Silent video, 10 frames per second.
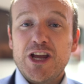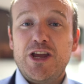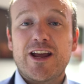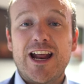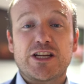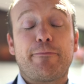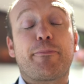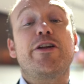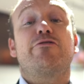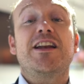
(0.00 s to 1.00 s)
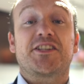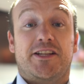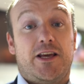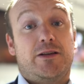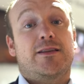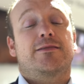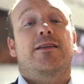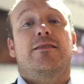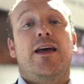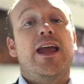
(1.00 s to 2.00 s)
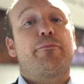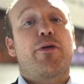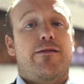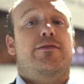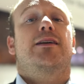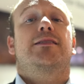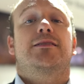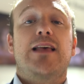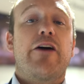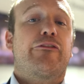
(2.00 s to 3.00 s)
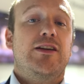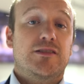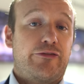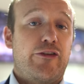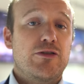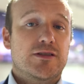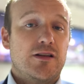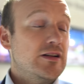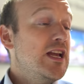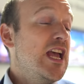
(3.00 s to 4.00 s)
You can actually pre-register those so that it prioritizes that face to focus on.